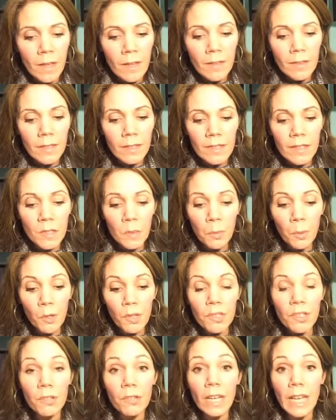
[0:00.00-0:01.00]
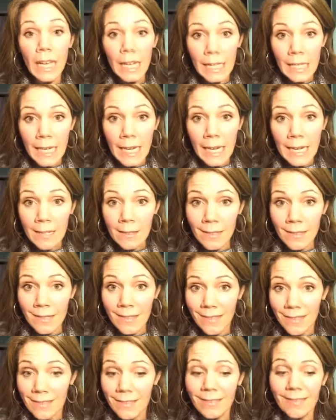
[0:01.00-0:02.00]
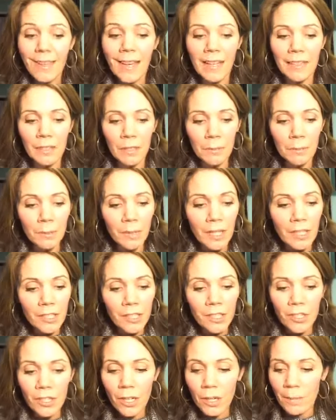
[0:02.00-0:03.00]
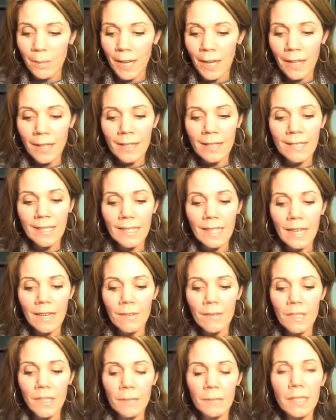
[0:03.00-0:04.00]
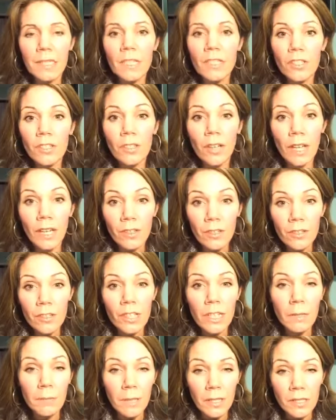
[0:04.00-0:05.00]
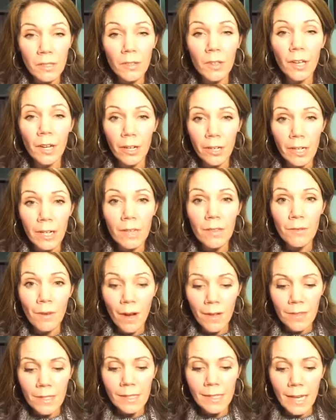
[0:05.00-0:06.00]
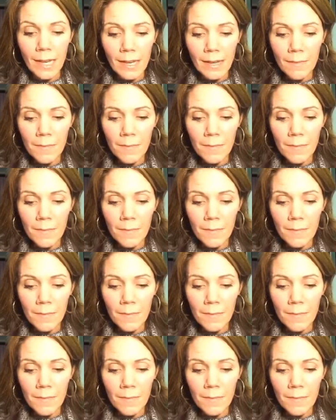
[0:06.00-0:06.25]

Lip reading: This supports your kidneys and your blood sugar balance, and gives some additional energy and mental clarity throughout the day